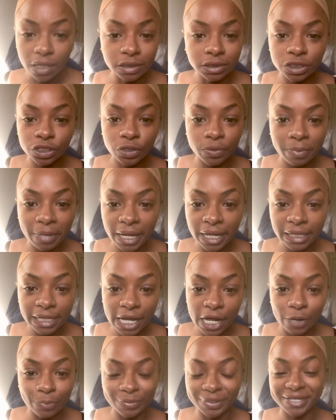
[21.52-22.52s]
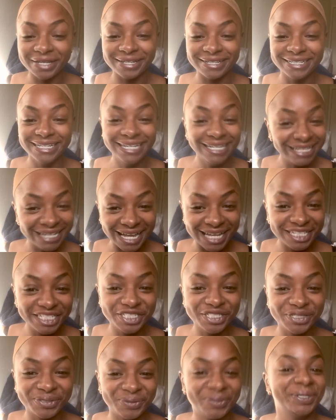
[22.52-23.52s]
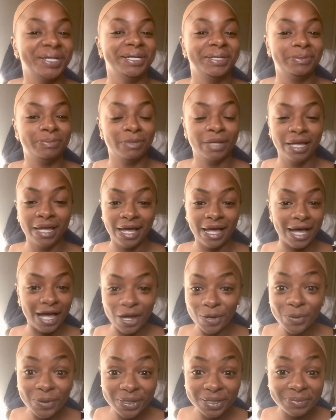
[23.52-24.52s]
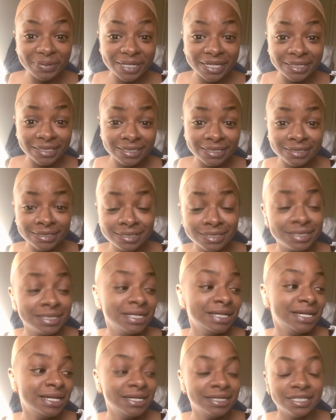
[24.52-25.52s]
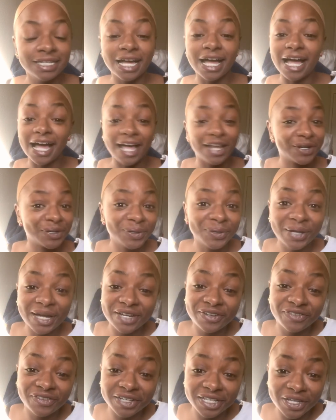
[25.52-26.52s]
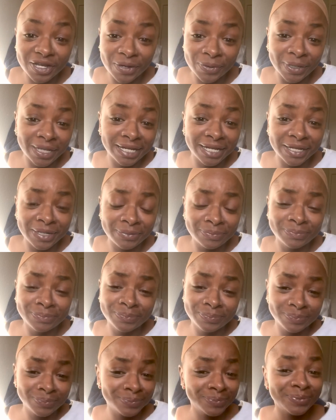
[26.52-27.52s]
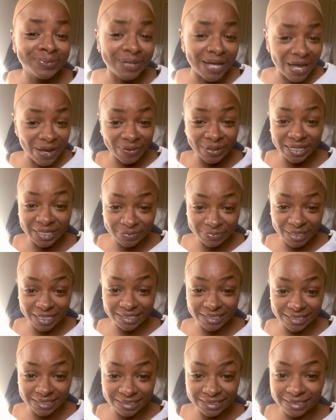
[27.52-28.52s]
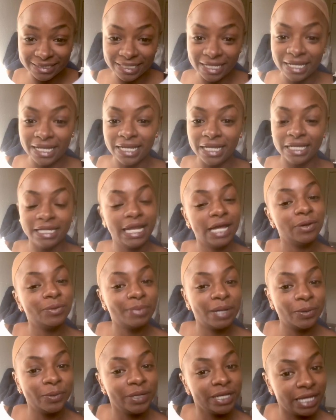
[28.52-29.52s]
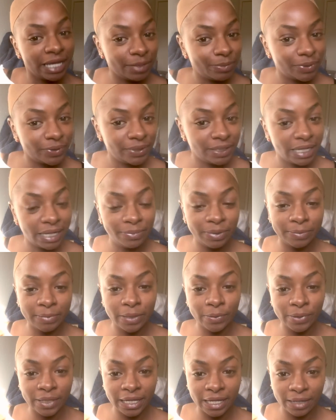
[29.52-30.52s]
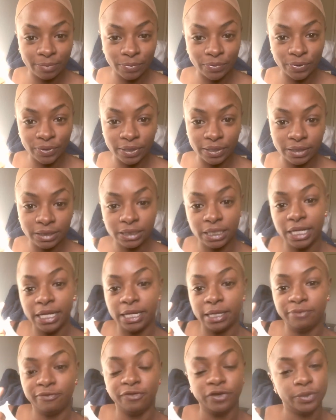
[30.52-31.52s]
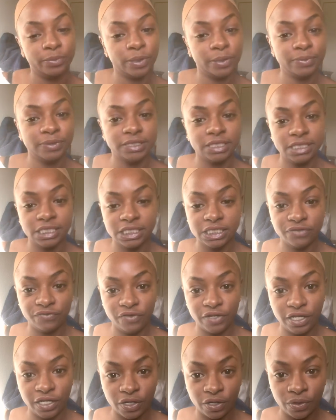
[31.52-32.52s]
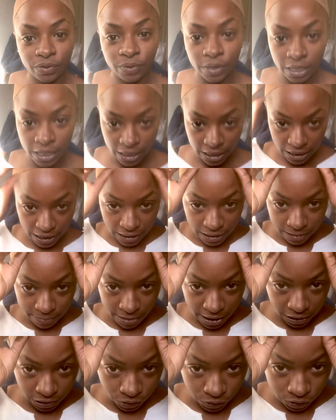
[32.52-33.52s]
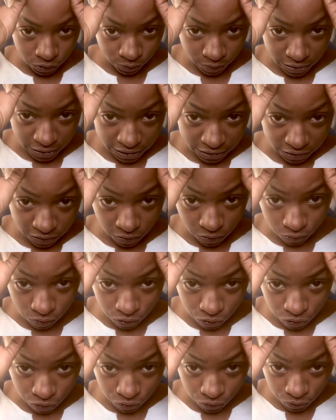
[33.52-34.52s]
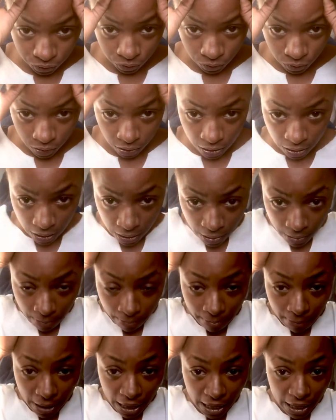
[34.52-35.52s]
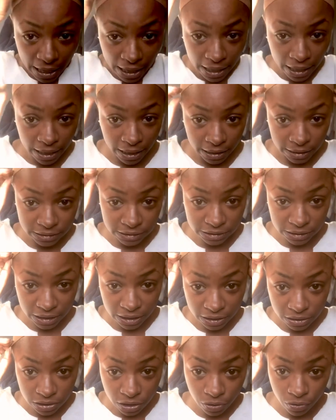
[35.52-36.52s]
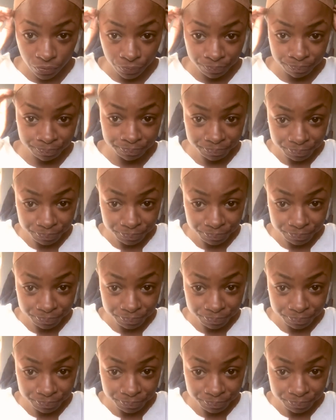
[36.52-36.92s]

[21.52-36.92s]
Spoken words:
Don't mind how I'm looking. I just woke up. I woke up like this. I don't know how the fuck y'all wake up. I wake up like this, not with my wig cap on. I put my wig cap on for the purpose of this video. I use one that's close to my skin tone